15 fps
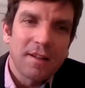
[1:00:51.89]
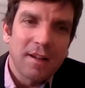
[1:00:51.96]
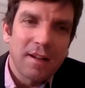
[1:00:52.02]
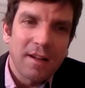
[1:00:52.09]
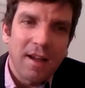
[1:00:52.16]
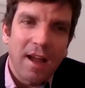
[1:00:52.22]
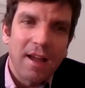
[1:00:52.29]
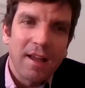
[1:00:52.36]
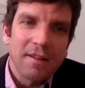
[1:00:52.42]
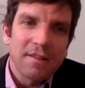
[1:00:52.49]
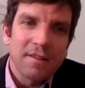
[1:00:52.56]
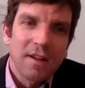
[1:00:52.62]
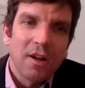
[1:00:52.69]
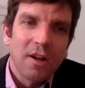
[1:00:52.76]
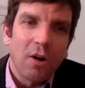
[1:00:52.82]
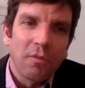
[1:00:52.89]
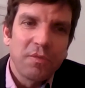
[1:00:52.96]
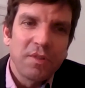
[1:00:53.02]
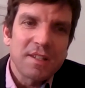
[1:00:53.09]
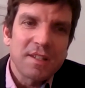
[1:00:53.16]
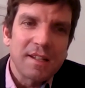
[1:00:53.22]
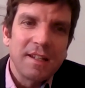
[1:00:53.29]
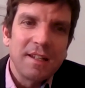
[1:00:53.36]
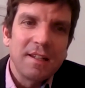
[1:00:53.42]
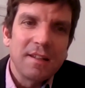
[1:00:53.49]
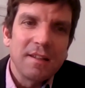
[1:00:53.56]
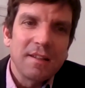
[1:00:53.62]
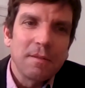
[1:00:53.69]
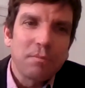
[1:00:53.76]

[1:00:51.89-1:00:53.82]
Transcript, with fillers: Uh, and obviously,